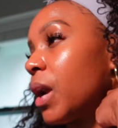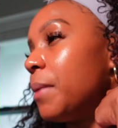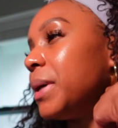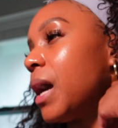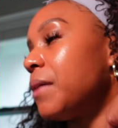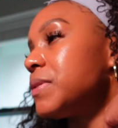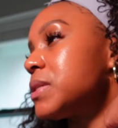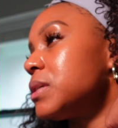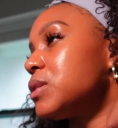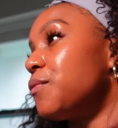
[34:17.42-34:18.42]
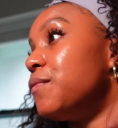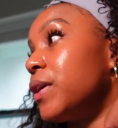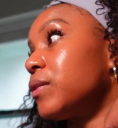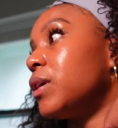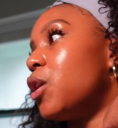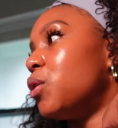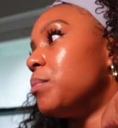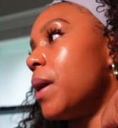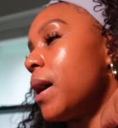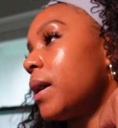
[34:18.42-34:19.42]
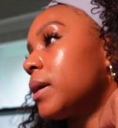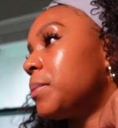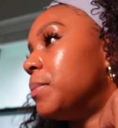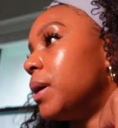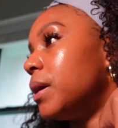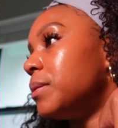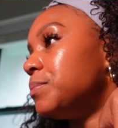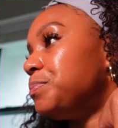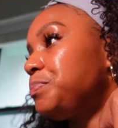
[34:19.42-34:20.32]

I mean, obviously it's a very old Mac, but